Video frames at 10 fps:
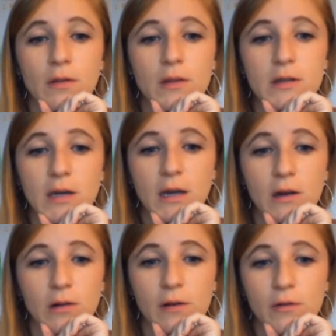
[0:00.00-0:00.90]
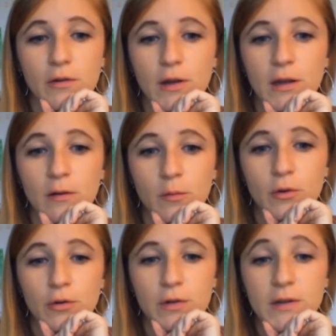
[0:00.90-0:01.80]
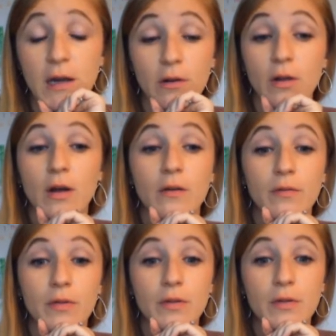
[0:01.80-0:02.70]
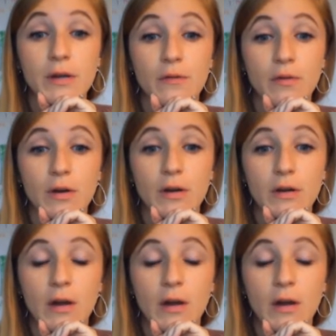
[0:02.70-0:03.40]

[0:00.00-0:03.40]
the title of your animal or the title of the different